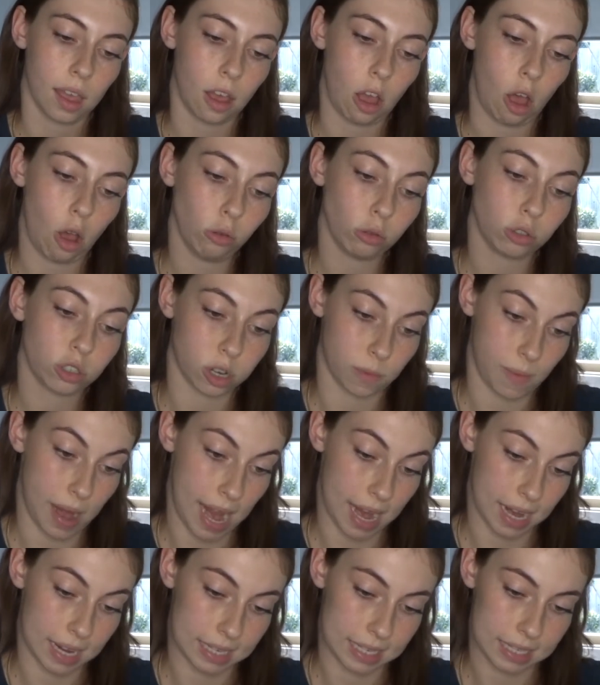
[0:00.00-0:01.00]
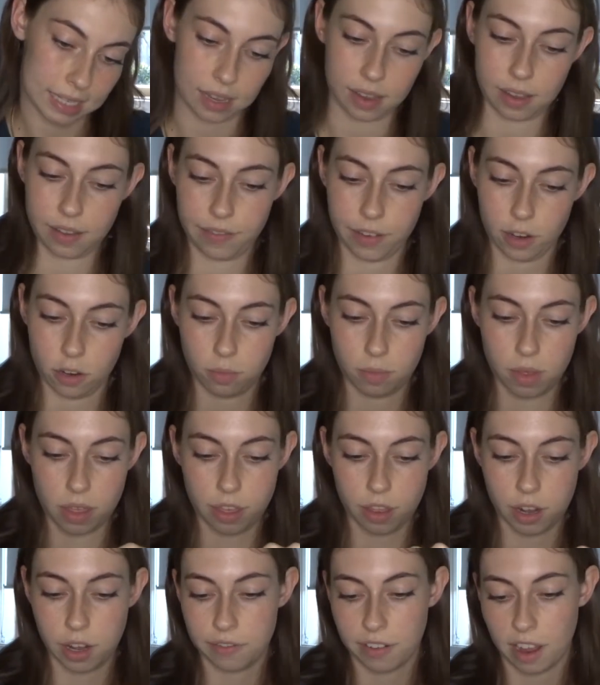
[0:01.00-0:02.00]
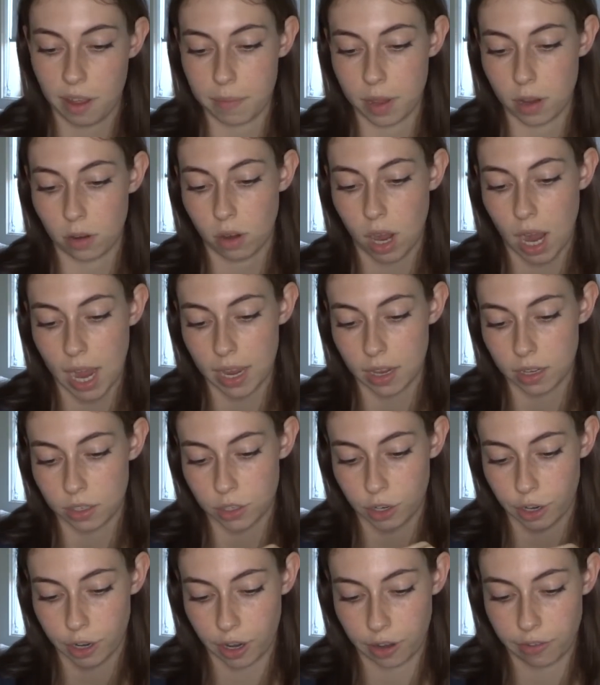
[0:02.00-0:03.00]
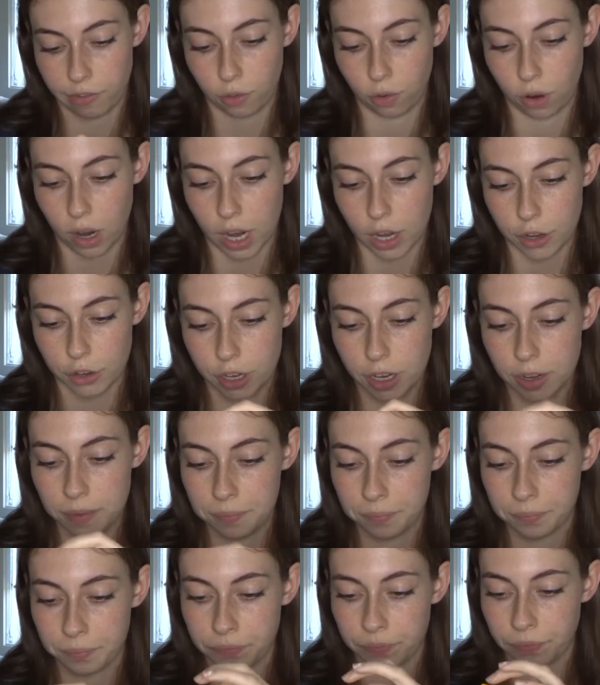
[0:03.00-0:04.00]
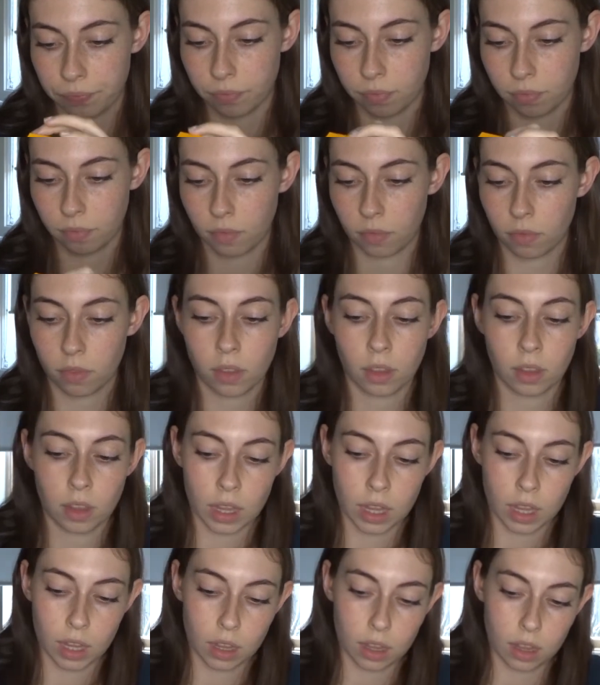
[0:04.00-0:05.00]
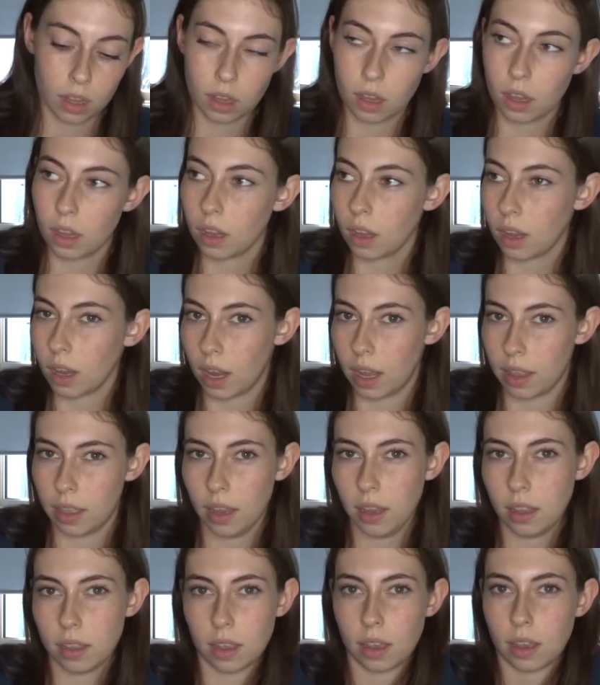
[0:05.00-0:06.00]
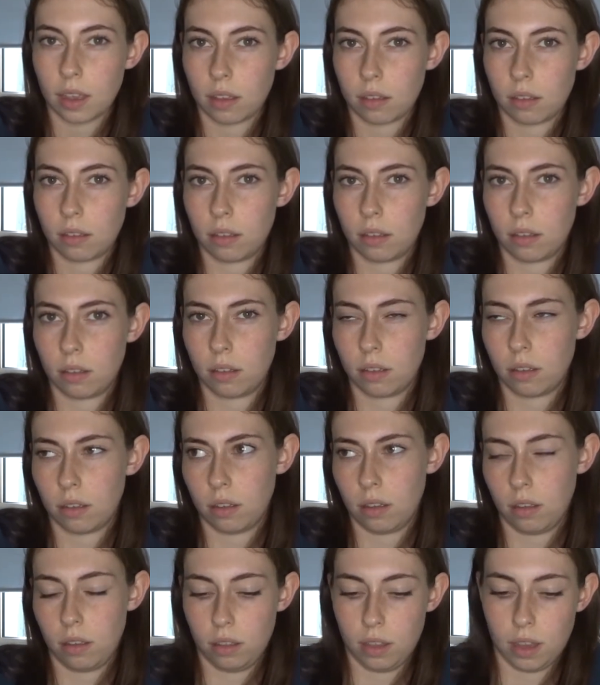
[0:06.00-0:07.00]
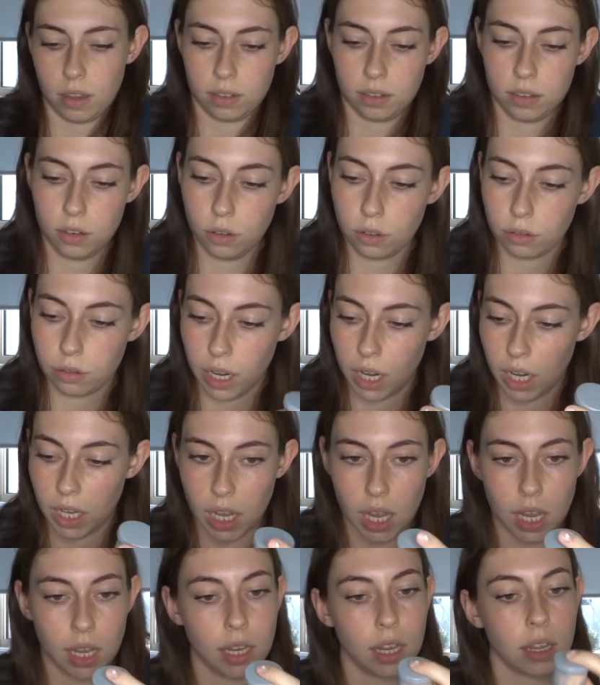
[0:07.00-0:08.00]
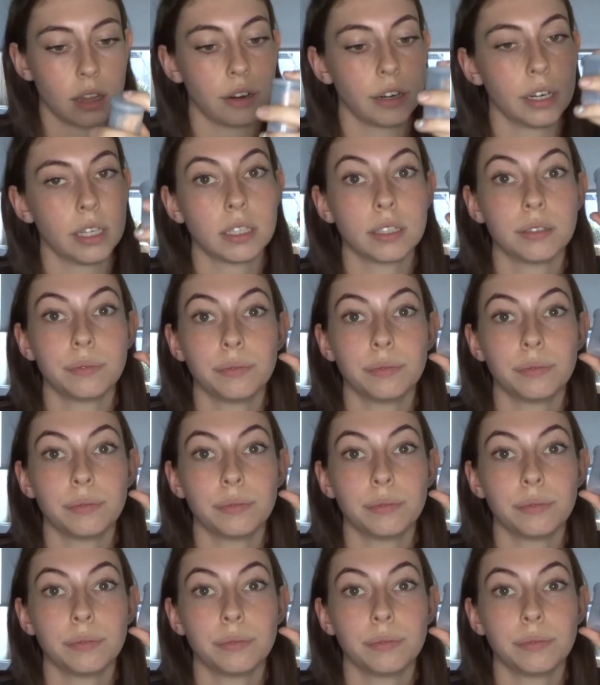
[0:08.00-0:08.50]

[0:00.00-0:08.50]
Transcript: Ultramax film, 35mm ISO 400. I think there's still 3 in there. Yeah, there is.